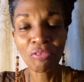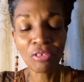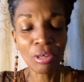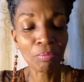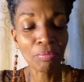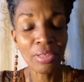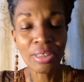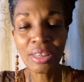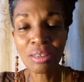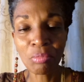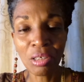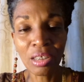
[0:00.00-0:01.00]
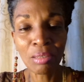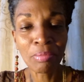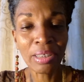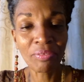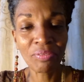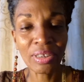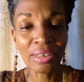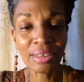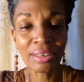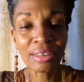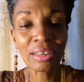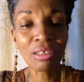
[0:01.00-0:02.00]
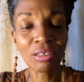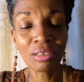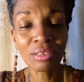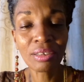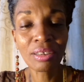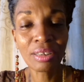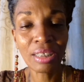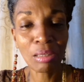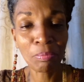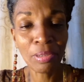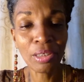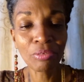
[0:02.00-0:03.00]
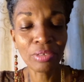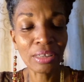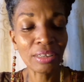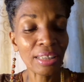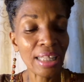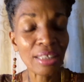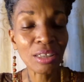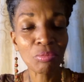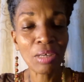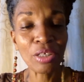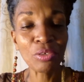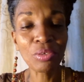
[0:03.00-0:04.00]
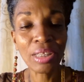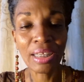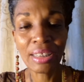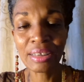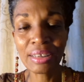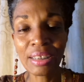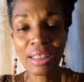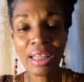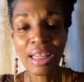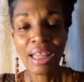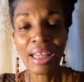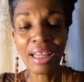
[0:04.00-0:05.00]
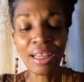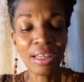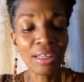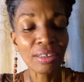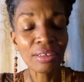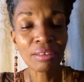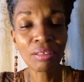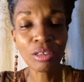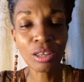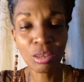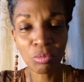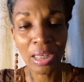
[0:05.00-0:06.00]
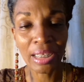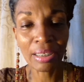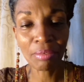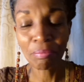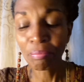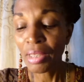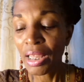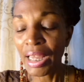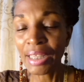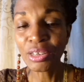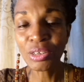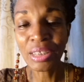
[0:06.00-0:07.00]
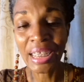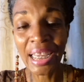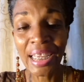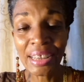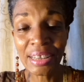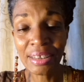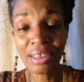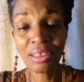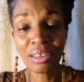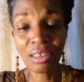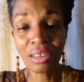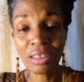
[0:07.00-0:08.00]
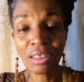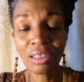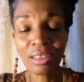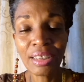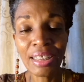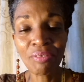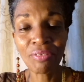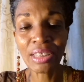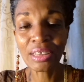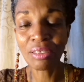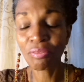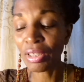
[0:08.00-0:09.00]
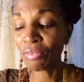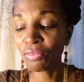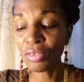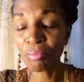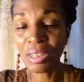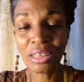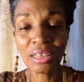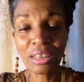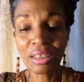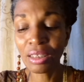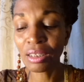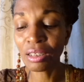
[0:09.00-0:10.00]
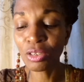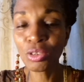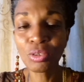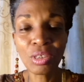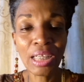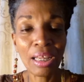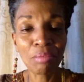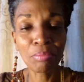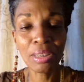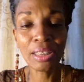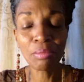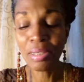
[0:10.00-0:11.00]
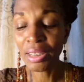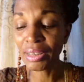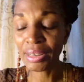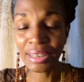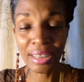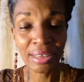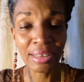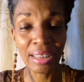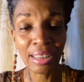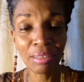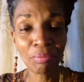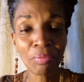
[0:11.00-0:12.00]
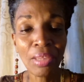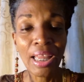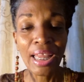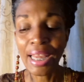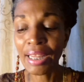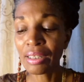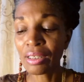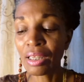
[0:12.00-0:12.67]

from the smaller blood vessels called the capillaries. So that's why you get swelling. And so internally, the effects of inflammation, can be debilitating, and